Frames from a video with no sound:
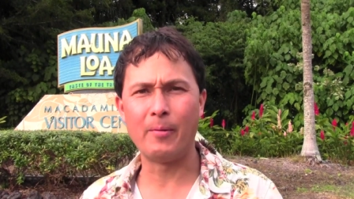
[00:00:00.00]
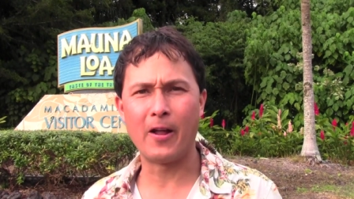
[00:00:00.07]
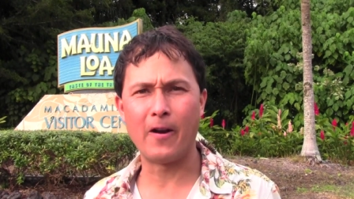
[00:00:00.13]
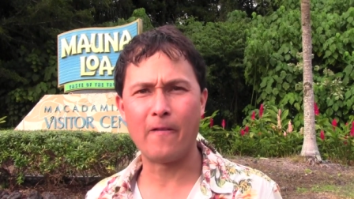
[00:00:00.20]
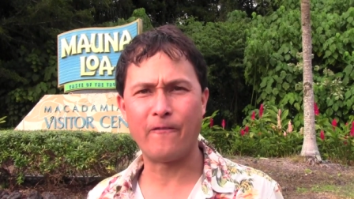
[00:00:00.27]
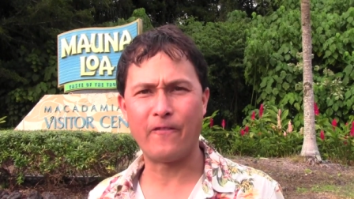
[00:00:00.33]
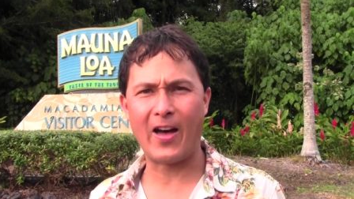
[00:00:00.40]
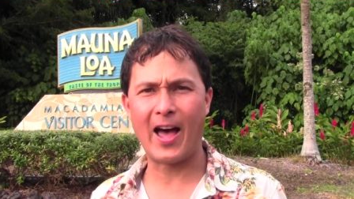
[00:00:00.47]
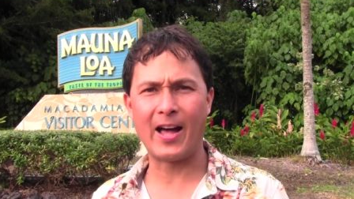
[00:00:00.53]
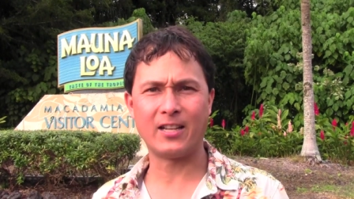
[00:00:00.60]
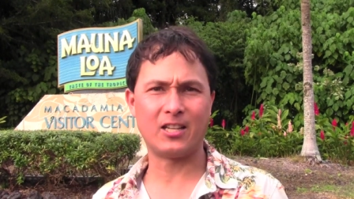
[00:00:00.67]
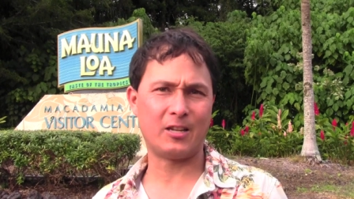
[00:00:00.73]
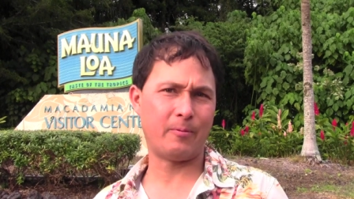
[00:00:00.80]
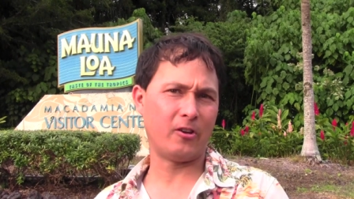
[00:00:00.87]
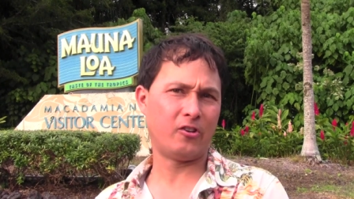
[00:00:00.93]
amount of
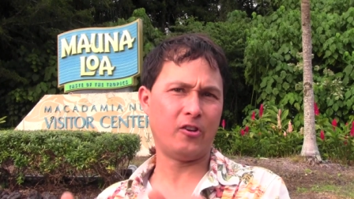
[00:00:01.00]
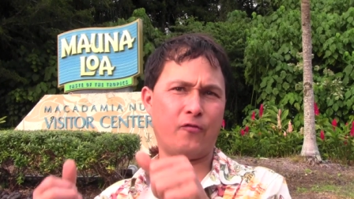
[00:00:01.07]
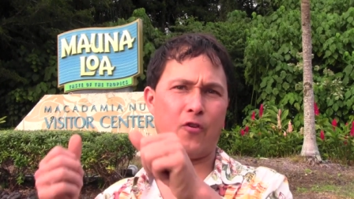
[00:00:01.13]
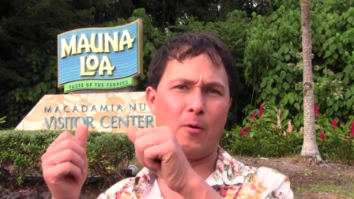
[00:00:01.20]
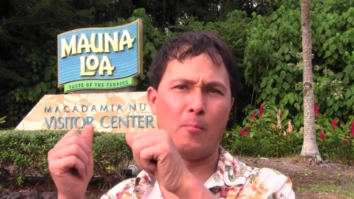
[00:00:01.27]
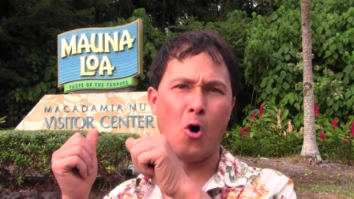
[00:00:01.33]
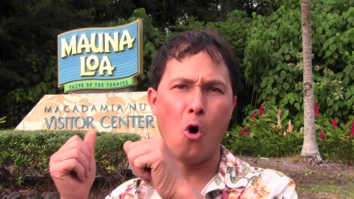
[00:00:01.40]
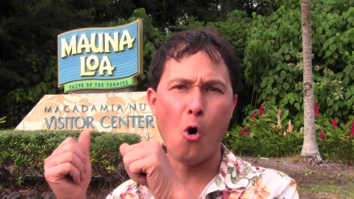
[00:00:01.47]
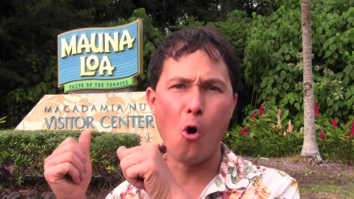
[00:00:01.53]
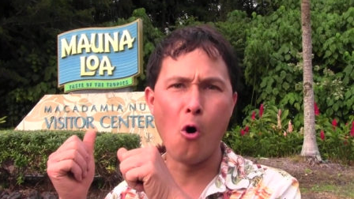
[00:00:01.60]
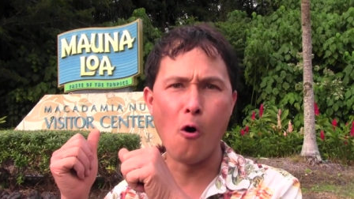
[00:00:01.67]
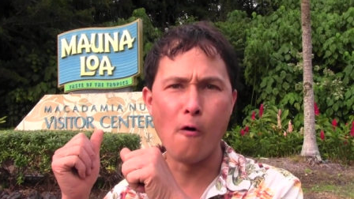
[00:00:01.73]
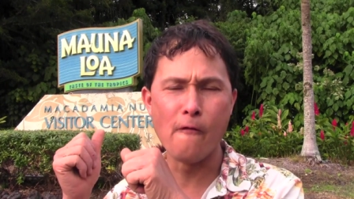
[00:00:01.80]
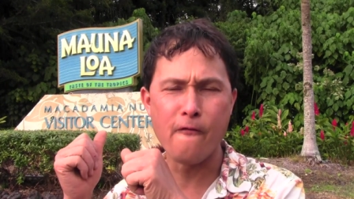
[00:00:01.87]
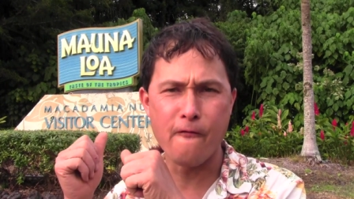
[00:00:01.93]
fats, especially from
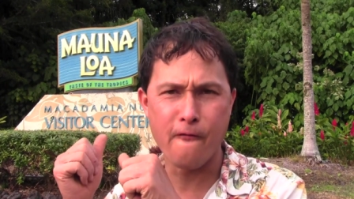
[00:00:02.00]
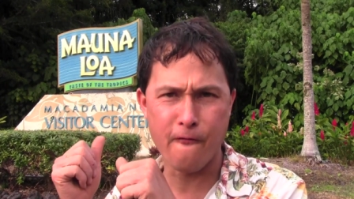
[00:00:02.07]
whole